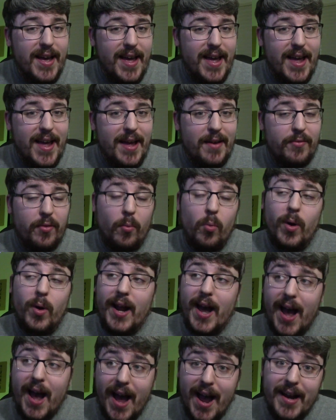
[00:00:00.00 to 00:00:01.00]
And from what
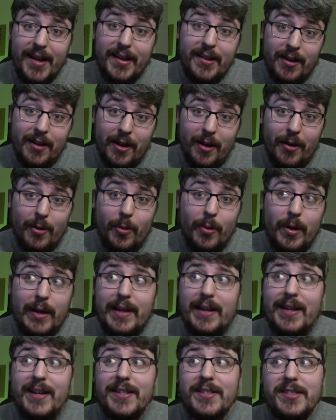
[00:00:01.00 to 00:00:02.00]
I know,
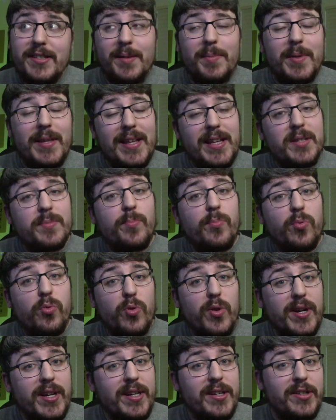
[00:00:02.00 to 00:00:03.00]
it is something that's
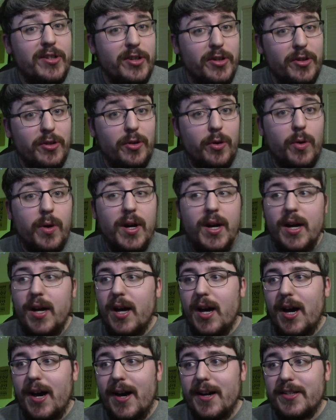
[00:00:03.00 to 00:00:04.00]
pretty new
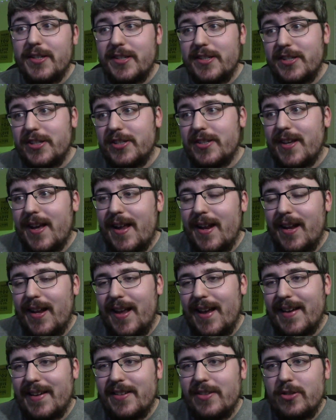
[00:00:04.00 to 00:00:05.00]
to just kind of
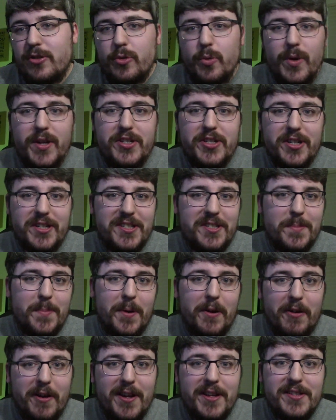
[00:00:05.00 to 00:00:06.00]
like Twitch
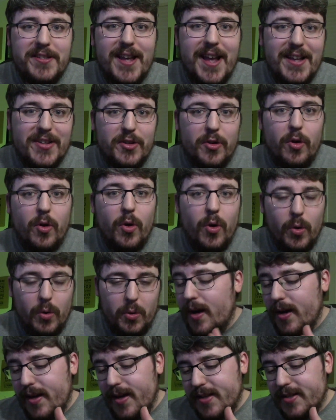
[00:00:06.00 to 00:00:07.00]
experience as a
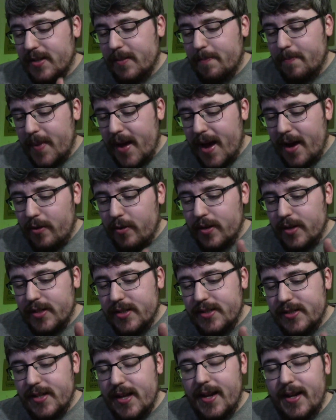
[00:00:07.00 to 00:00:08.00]
whole. It's about
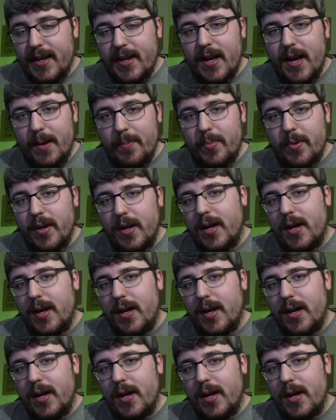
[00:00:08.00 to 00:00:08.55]
setting up